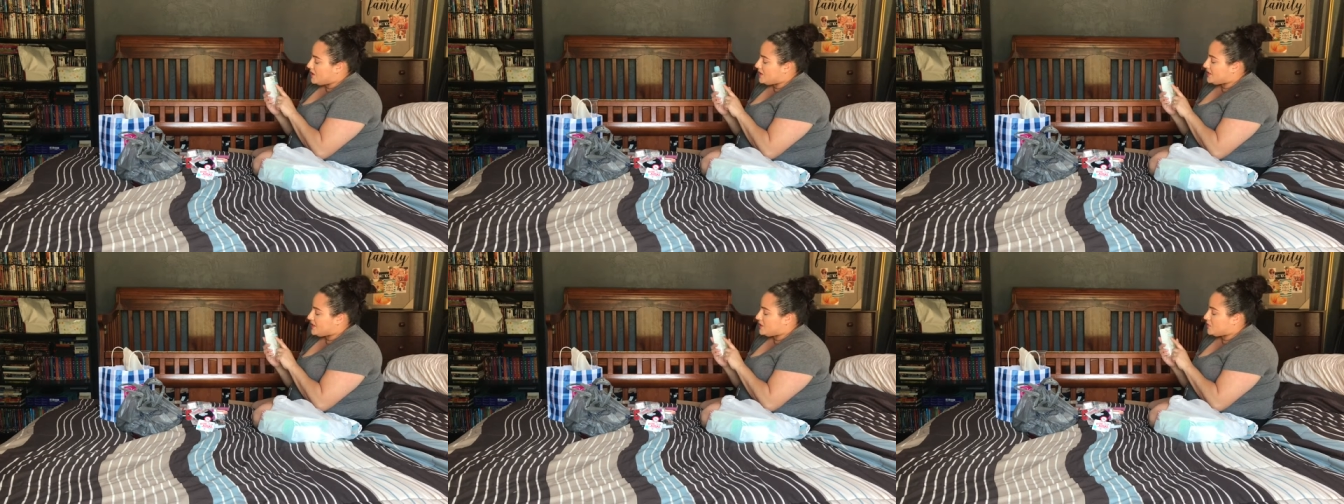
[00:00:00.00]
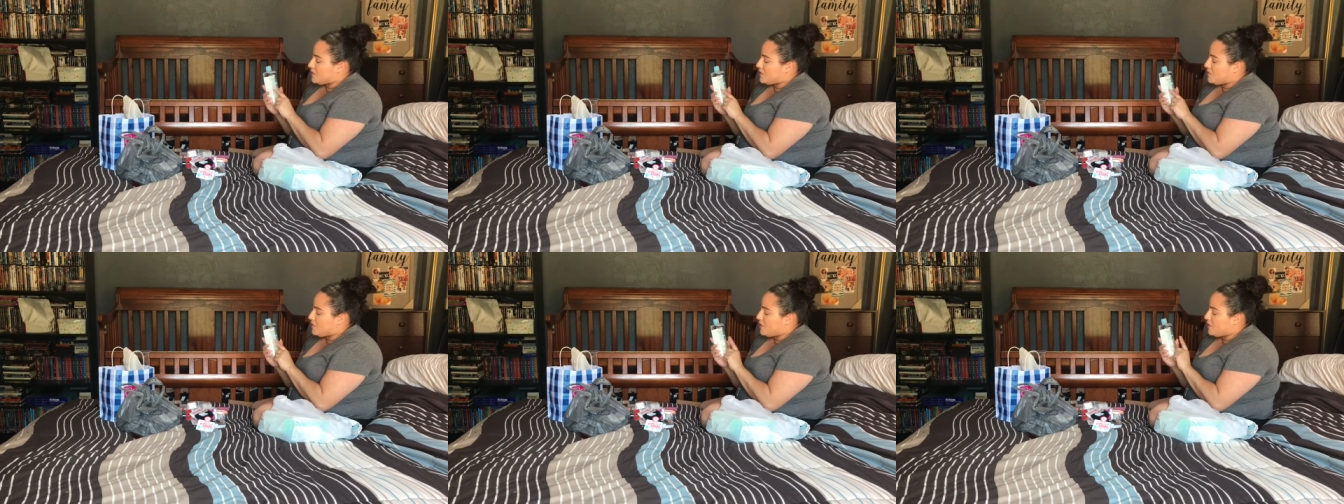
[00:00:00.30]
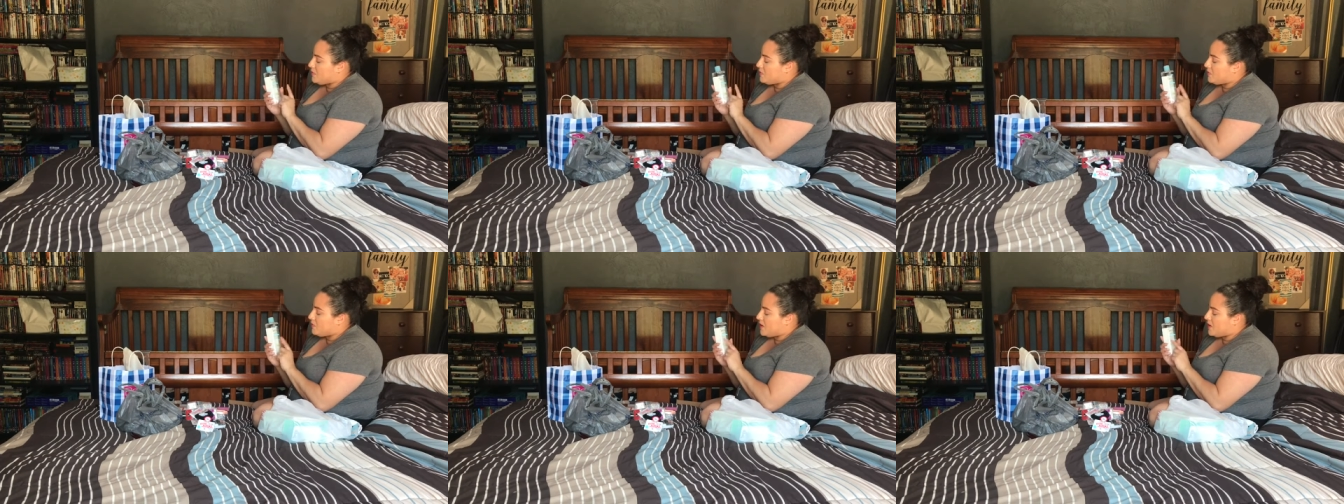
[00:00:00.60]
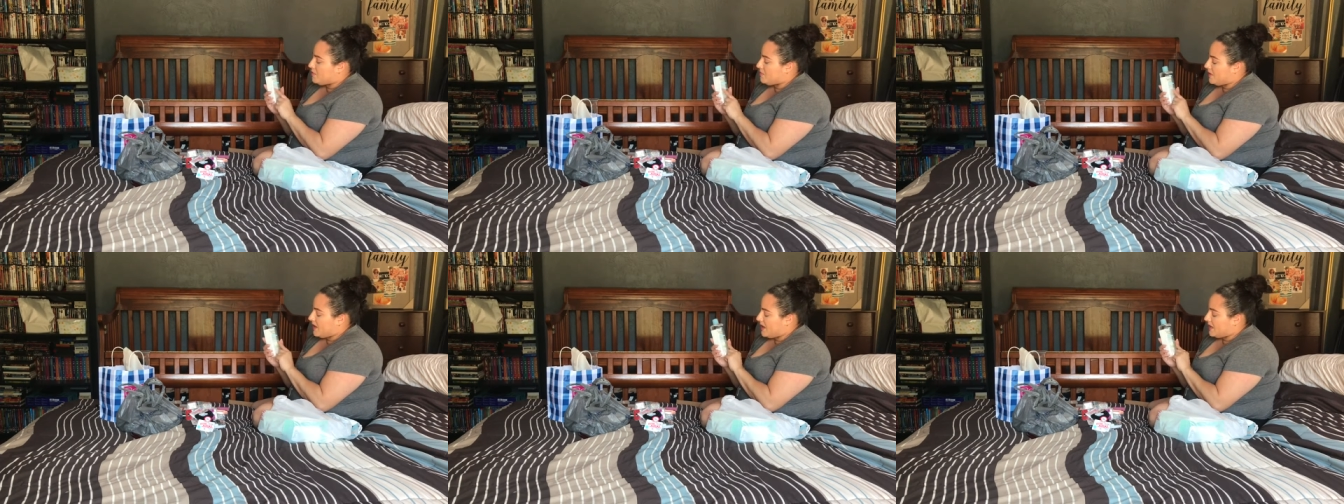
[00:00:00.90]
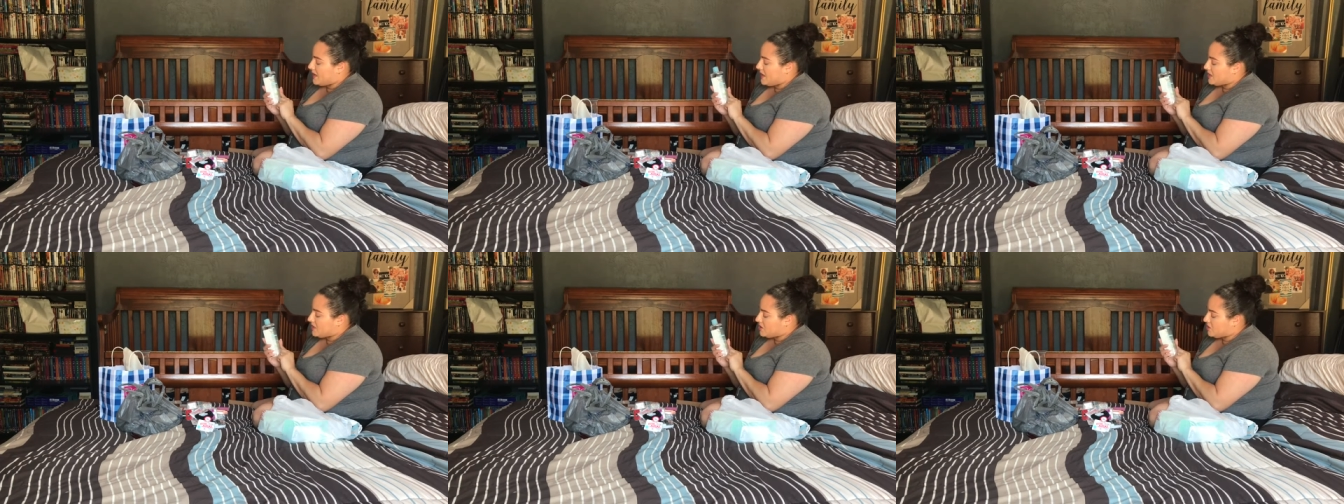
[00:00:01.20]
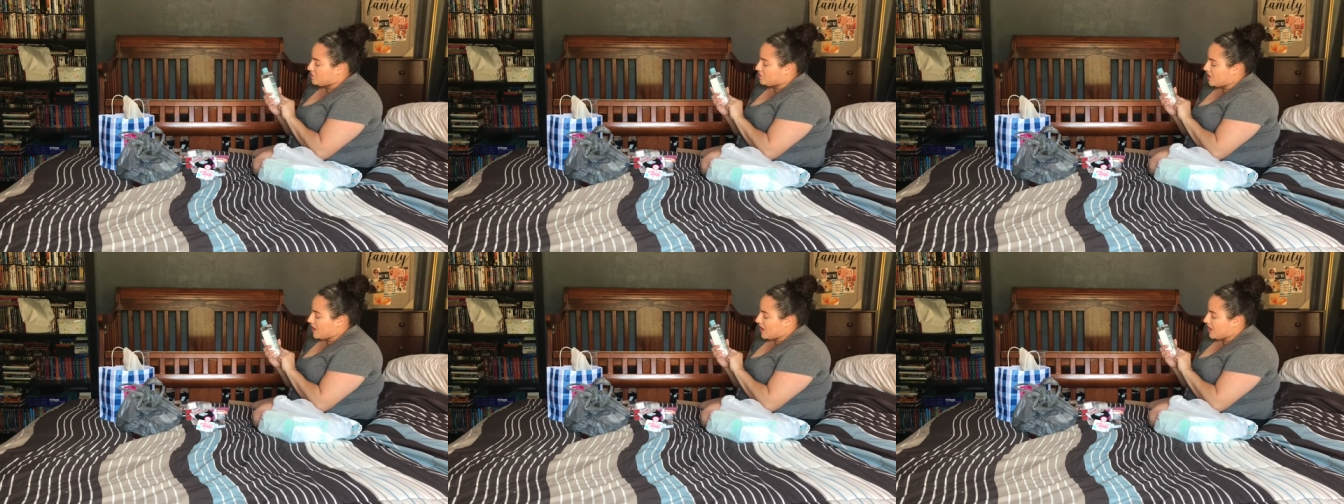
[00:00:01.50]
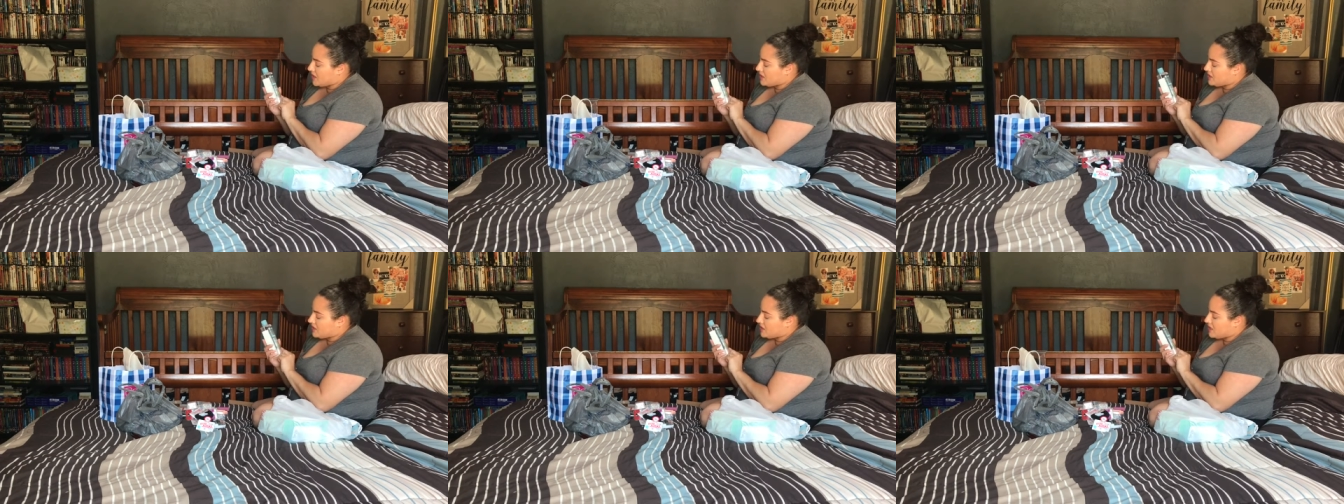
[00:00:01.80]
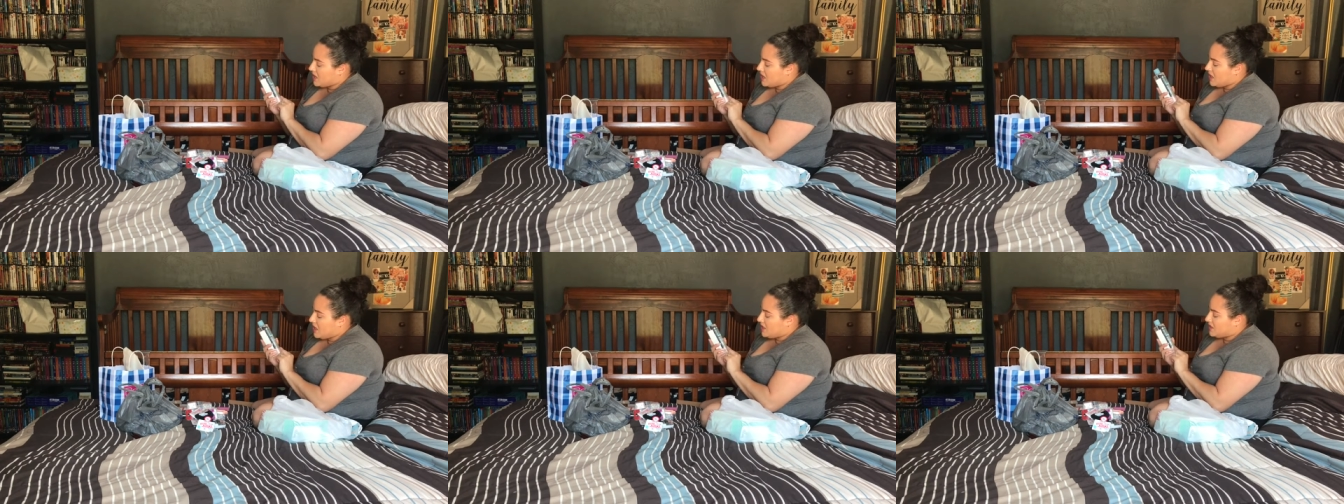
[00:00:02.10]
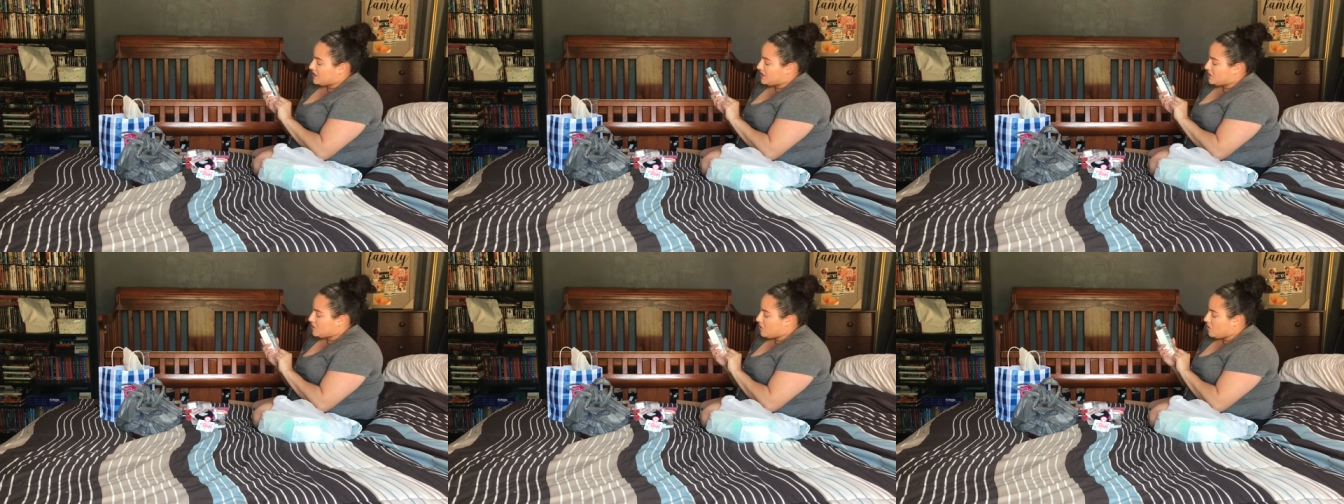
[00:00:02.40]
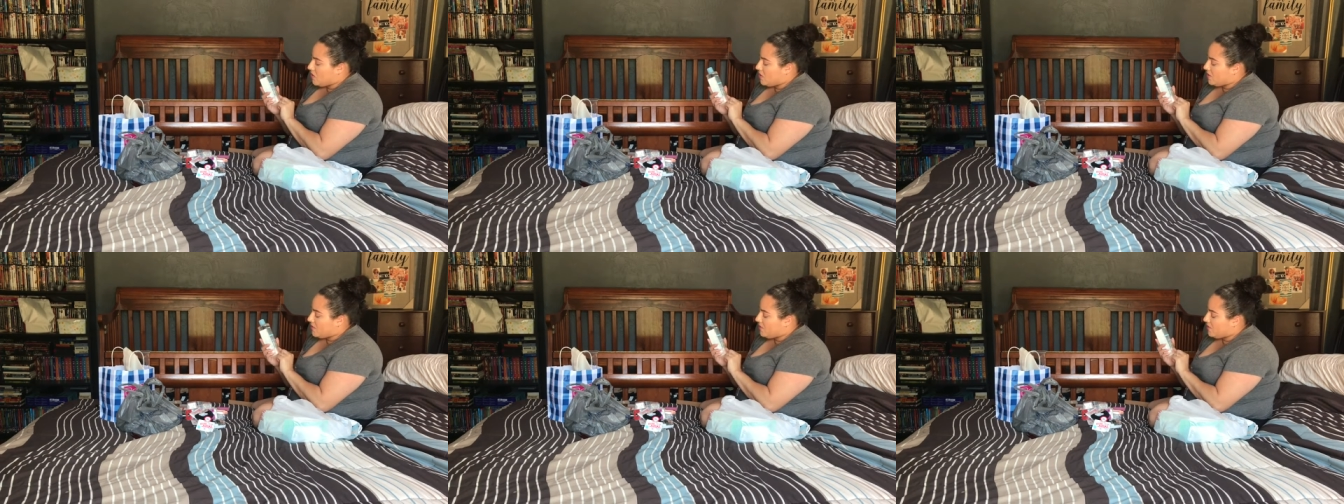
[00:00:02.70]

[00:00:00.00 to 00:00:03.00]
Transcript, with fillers: It says with mineral and plant extracts. It says no